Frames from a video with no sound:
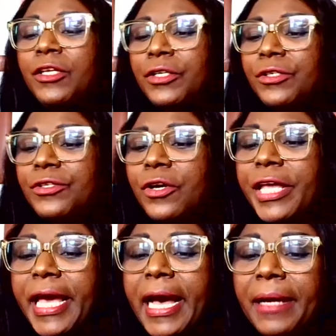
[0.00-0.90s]
So
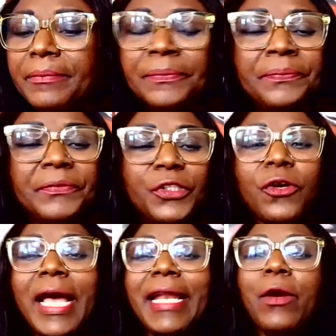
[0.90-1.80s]
yeah, so
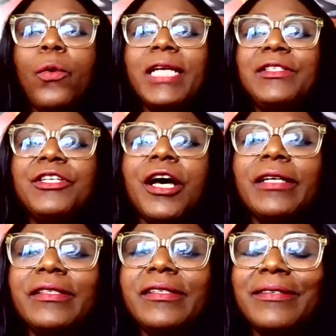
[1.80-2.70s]
any
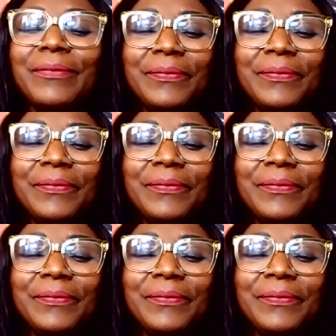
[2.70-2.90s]
questions?